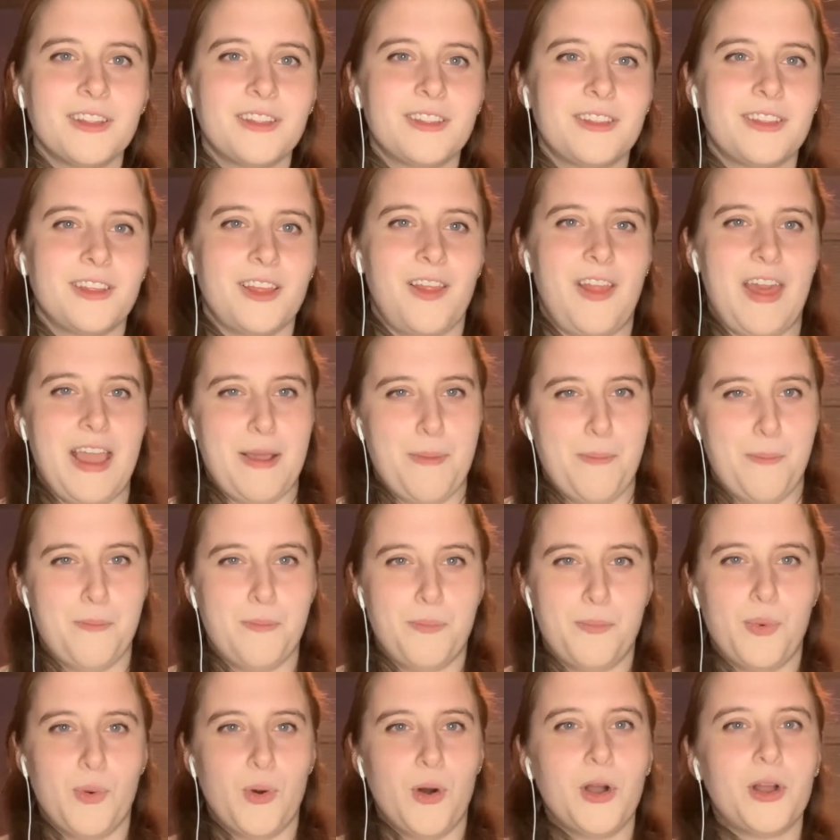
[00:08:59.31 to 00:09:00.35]
the like
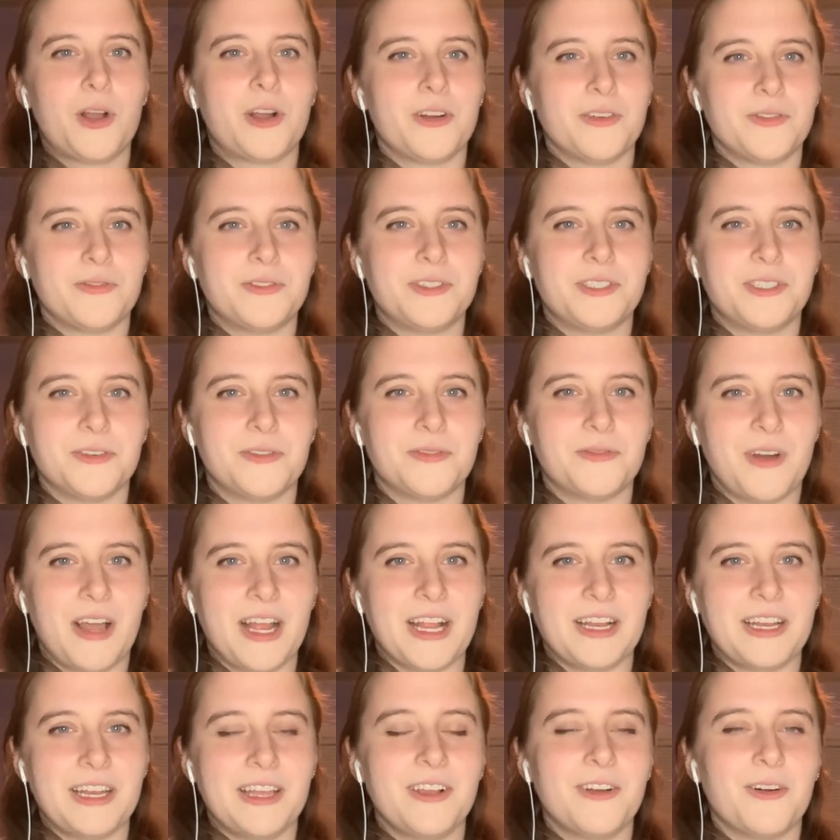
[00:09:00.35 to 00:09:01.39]
book of
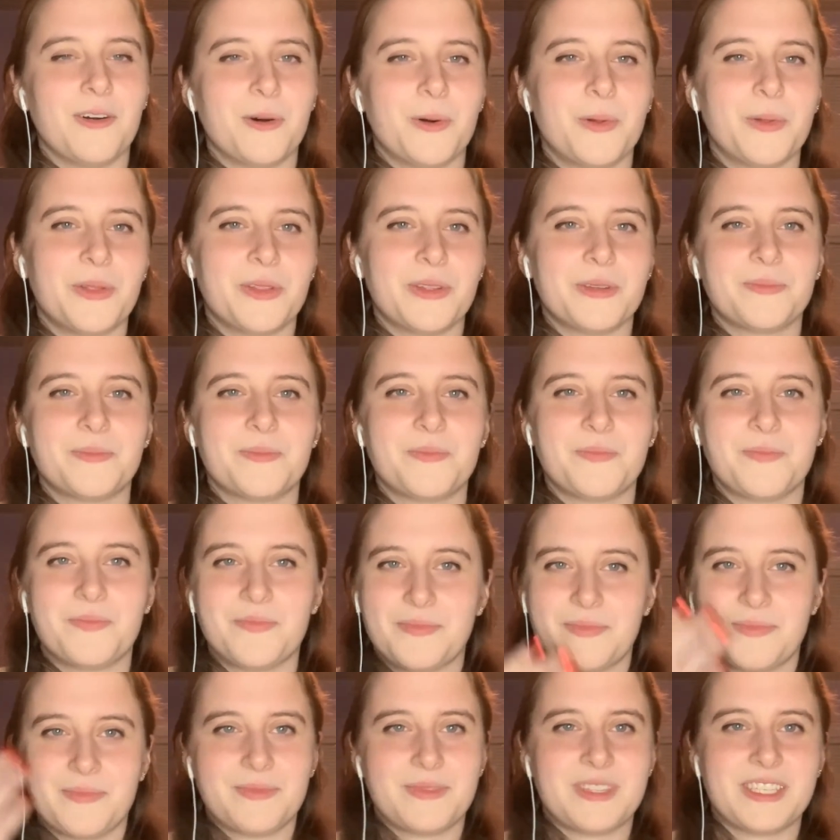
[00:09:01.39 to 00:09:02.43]
defining all the
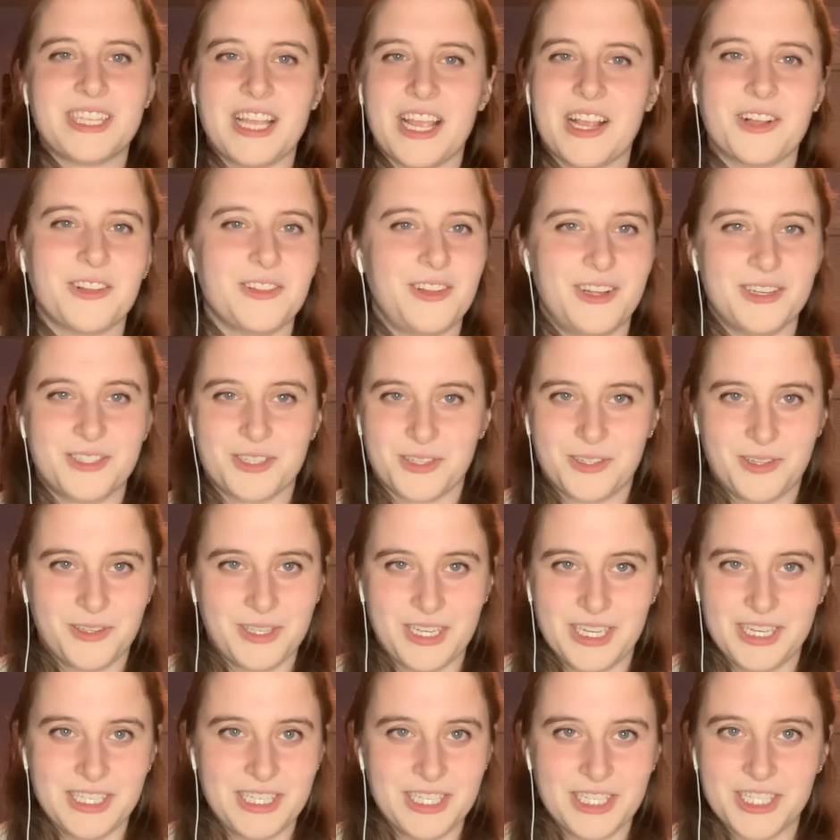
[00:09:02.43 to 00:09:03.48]
psychological
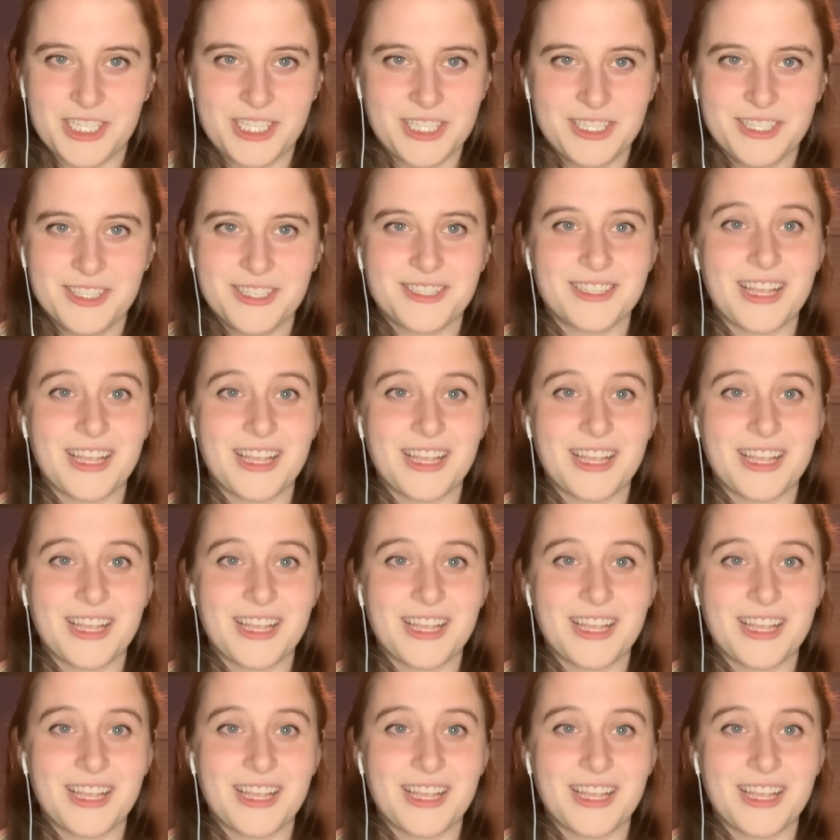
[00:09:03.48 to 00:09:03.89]
conditions.